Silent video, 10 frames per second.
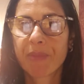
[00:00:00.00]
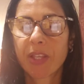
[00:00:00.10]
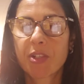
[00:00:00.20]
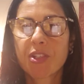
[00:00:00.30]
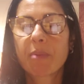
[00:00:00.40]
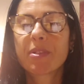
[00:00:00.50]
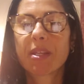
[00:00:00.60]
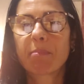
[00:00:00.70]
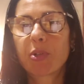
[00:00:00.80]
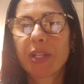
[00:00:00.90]
That is almost
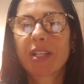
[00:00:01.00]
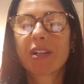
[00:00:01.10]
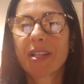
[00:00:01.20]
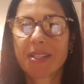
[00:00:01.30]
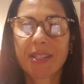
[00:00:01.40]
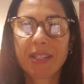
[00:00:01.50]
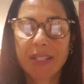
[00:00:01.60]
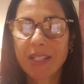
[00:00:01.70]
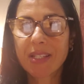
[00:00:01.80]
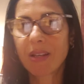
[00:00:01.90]
like putting it on a
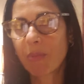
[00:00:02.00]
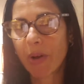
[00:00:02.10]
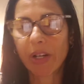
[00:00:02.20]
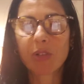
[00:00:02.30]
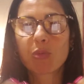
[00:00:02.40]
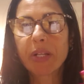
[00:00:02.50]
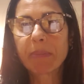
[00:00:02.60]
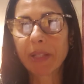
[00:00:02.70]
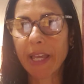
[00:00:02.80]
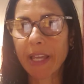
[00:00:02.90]
CD somewhere and
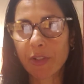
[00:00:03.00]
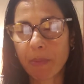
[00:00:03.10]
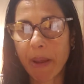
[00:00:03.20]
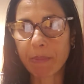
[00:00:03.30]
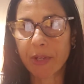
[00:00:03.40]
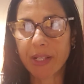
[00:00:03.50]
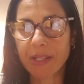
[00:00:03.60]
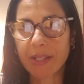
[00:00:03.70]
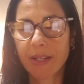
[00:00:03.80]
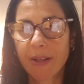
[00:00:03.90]
replaying your
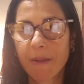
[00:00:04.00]
memories.